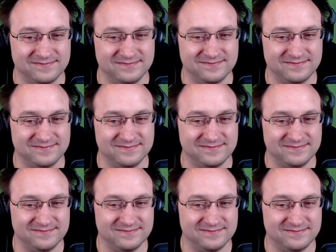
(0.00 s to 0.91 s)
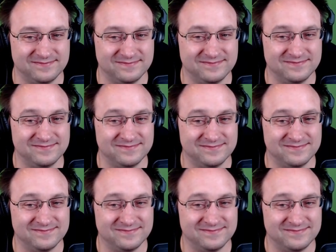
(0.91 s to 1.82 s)

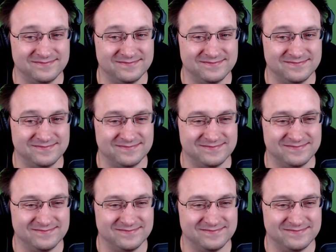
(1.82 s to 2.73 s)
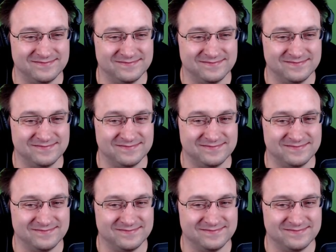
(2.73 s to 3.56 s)
No words are spoken by the person on screen.